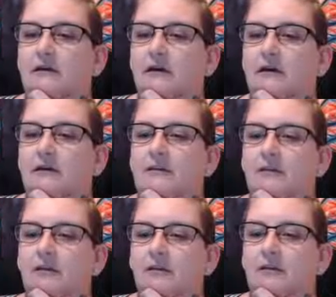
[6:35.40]

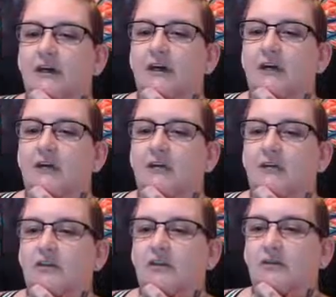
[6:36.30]
ISO
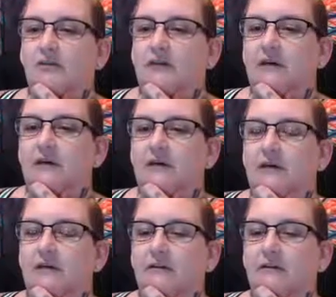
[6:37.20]
technology, I'm telling you.